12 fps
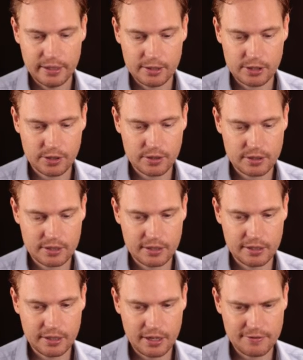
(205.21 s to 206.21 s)
And
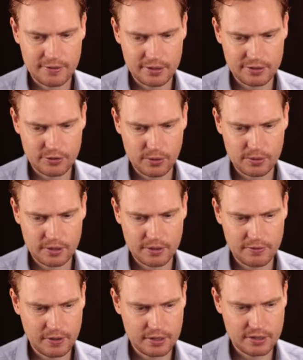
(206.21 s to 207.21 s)
curiously enough, I sold it
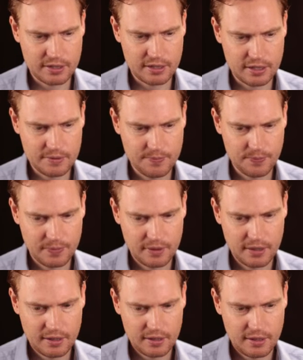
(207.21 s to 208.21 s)
eventually
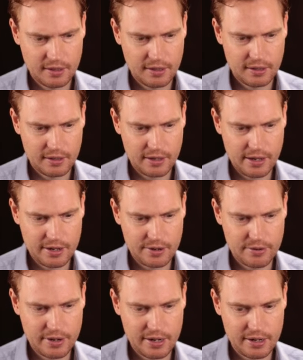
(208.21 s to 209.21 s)
at
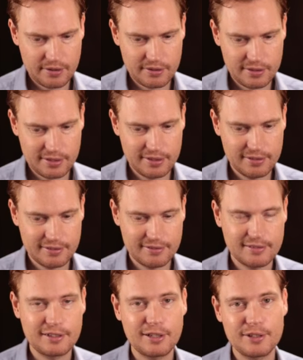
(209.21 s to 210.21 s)
around
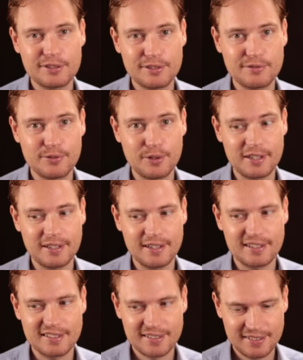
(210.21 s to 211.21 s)
close to
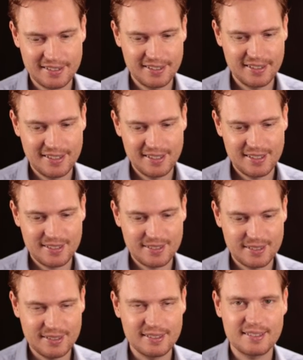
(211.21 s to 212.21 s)
48.
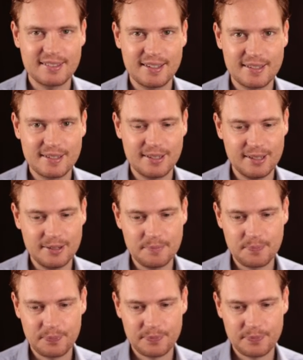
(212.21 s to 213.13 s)
So there you go.